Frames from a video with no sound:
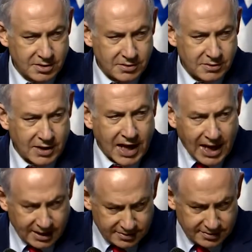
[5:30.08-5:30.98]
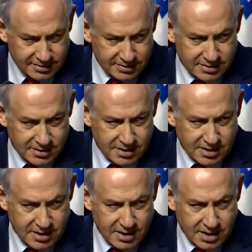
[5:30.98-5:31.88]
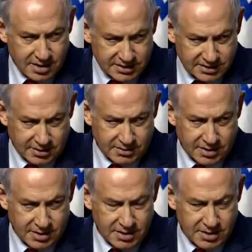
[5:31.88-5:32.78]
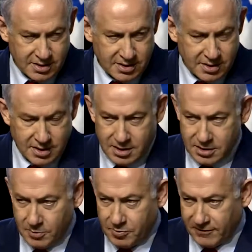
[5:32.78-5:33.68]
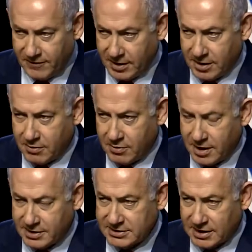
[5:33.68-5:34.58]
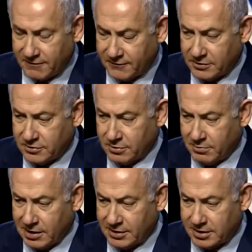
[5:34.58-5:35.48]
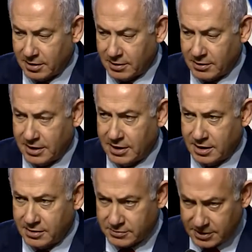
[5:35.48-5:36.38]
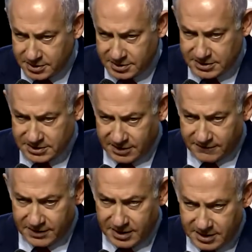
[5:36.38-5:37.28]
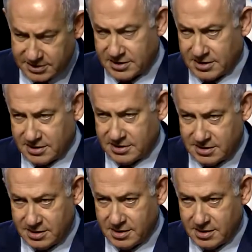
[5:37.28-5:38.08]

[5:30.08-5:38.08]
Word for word: to act in Syria to prevent Iran's effort to militarily entrench itself against us.